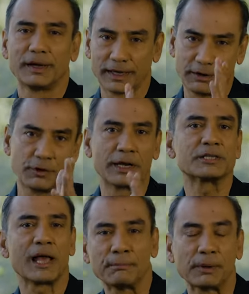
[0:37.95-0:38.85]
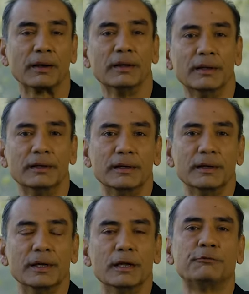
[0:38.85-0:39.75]
I'll give you an example.
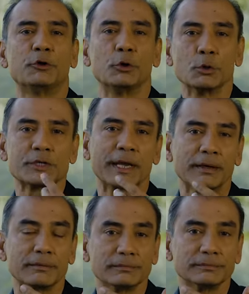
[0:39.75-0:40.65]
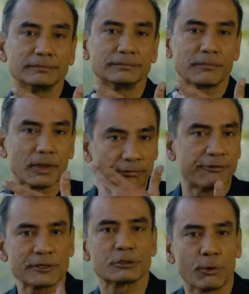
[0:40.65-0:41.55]
If you're using a
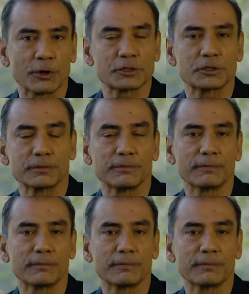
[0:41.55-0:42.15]
face wash,